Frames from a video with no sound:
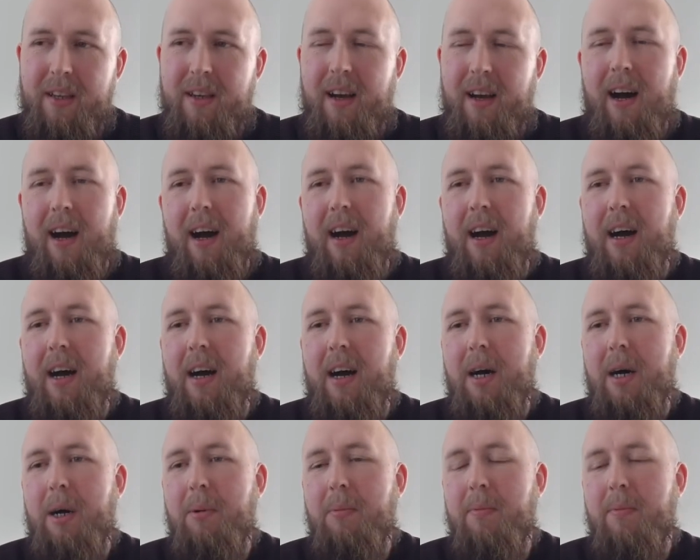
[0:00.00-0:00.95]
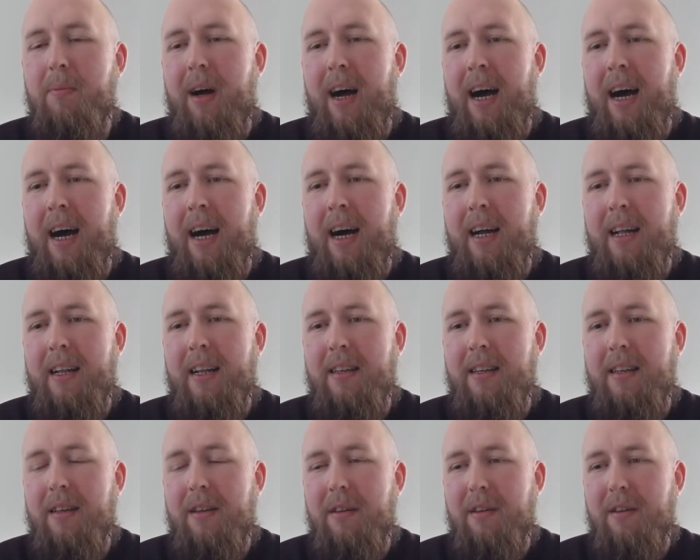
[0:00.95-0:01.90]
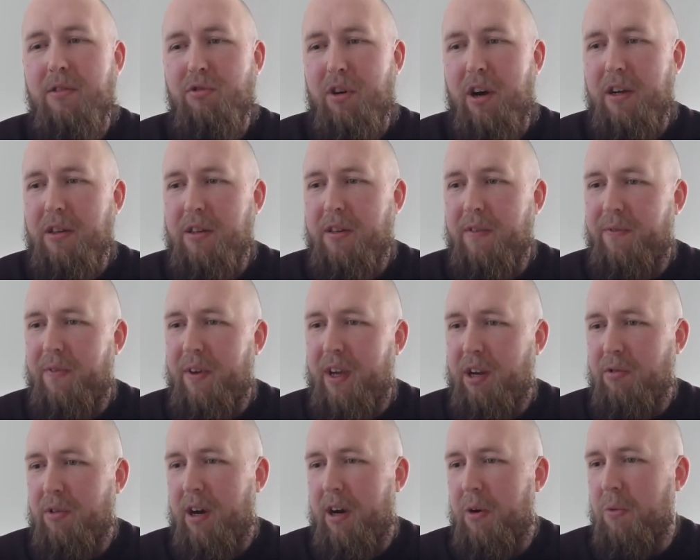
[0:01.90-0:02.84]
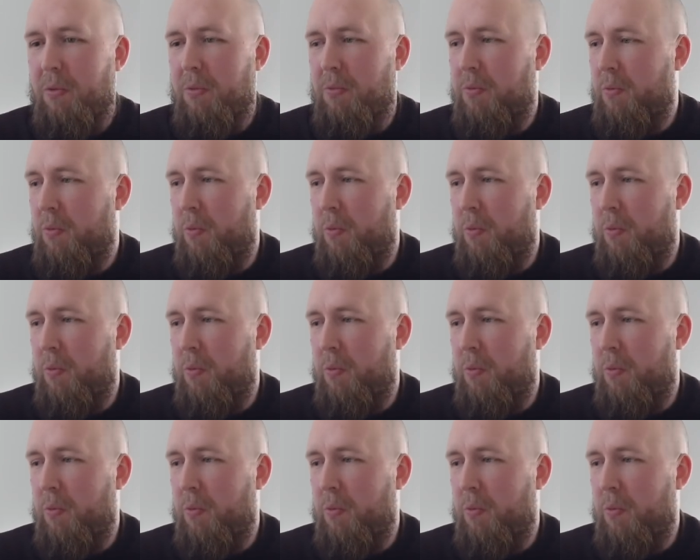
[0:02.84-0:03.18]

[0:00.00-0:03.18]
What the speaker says: and trying to figure out